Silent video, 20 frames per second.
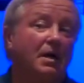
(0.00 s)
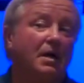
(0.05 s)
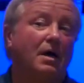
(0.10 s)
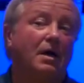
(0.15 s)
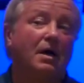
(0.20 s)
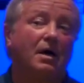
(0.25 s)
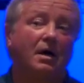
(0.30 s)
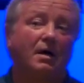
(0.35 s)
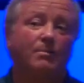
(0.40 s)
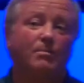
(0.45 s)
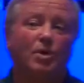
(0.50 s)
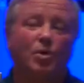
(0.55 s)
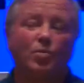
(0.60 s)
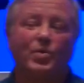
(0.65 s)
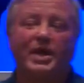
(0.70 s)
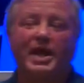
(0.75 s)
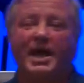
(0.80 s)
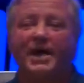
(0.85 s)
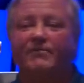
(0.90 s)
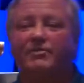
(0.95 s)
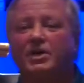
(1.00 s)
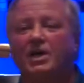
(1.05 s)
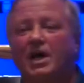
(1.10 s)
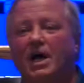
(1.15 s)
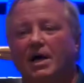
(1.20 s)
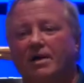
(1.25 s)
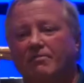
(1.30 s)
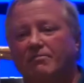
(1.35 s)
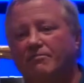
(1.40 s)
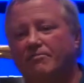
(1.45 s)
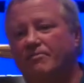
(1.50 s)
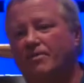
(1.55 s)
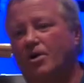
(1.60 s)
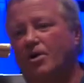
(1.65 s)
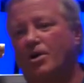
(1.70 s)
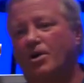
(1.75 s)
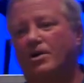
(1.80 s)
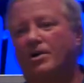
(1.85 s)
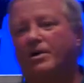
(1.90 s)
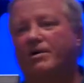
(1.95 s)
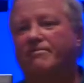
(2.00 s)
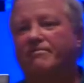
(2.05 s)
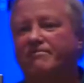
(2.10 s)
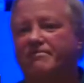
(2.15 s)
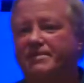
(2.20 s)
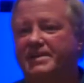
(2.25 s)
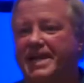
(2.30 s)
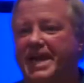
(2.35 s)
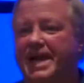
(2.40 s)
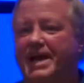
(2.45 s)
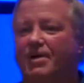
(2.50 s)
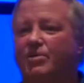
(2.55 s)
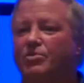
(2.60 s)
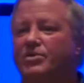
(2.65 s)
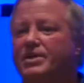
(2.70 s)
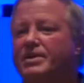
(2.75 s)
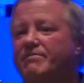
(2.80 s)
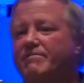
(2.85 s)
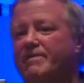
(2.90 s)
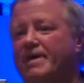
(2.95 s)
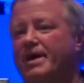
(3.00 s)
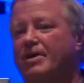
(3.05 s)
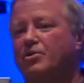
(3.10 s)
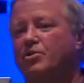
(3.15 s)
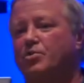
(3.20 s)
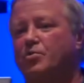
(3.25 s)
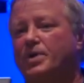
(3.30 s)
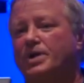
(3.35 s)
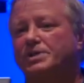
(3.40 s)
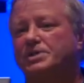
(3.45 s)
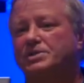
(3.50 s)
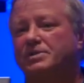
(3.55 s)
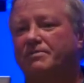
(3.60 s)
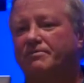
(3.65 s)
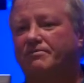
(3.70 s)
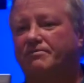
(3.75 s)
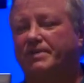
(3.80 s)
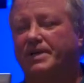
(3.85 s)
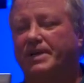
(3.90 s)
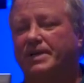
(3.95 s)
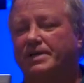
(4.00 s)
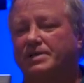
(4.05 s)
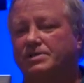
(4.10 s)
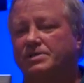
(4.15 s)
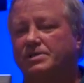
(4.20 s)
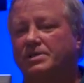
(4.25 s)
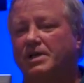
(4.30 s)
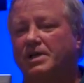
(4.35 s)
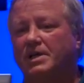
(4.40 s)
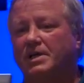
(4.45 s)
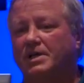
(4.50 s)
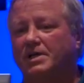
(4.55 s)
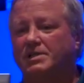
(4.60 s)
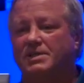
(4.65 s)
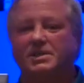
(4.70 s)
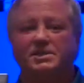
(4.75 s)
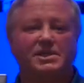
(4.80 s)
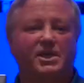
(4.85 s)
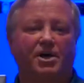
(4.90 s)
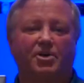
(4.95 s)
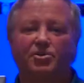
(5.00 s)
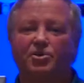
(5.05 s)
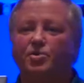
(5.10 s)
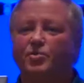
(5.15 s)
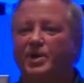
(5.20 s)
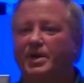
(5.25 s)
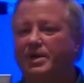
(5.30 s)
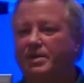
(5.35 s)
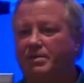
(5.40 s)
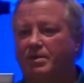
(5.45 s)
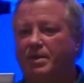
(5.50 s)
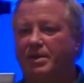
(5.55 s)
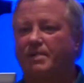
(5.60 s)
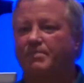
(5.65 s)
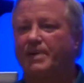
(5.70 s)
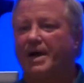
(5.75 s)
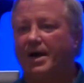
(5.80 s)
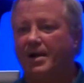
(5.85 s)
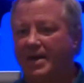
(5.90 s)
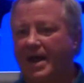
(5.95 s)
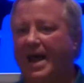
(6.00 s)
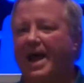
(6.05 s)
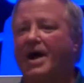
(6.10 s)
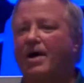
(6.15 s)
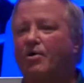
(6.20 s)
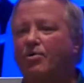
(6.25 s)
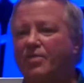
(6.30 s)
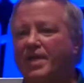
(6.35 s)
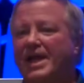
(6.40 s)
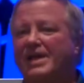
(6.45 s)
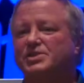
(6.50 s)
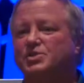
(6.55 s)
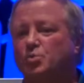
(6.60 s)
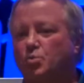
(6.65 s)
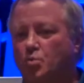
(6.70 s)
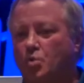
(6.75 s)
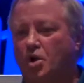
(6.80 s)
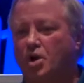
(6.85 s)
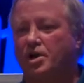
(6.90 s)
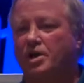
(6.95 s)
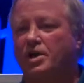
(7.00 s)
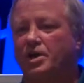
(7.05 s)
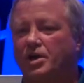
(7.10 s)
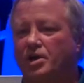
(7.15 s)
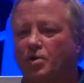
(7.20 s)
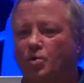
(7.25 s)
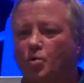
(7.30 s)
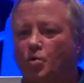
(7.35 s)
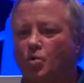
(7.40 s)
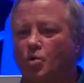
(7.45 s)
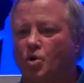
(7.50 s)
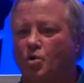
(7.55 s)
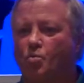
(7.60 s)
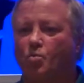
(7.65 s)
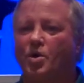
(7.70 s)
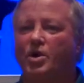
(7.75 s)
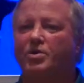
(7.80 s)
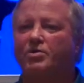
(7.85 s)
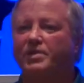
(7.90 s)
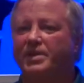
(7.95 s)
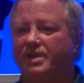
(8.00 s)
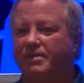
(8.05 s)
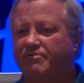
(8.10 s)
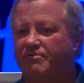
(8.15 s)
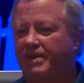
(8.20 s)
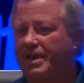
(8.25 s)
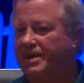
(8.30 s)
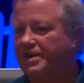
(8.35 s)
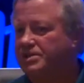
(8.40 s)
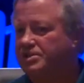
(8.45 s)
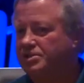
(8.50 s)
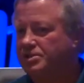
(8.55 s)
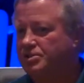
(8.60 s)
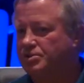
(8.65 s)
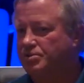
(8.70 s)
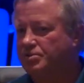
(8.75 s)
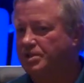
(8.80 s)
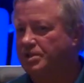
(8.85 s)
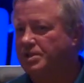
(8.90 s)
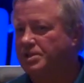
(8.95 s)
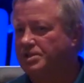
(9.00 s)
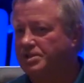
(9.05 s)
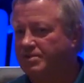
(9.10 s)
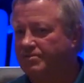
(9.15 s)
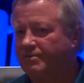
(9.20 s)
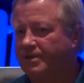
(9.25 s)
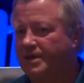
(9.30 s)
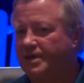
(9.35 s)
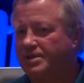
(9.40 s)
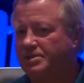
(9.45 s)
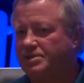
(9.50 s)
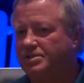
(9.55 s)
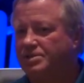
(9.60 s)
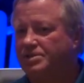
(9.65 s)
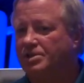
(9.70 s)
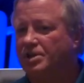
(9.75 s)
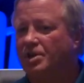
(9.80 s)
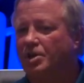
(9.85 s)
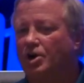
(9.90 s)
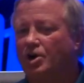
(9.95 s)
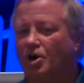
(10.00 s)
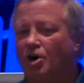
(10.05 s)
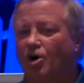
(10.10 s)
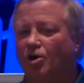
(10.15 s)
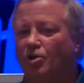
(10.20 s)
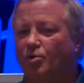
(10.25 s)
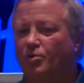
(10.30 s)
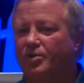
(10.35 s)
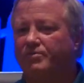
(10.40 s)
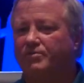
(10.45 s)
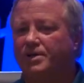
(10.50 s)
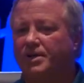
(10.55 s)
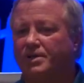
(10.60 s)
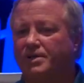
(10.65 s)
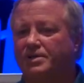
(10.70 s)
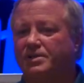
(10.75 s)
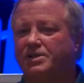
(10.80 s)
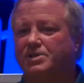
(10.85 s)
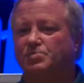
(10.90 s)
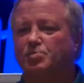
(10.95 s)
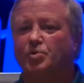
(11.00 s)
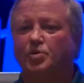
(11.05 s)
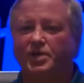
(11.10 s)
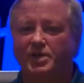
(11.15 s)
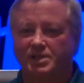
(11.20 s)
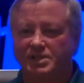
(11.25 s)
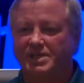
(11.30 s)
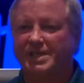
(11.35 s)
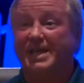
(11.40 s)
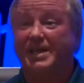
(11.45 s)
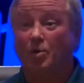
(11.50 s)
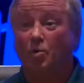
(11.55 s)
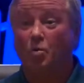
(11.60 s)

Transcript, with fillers: uh, but we haven't gotten far enough down the evaluation phase to tell you anything about how that's working or what are the advantages or the disadvantages. All that we've done to this point is get it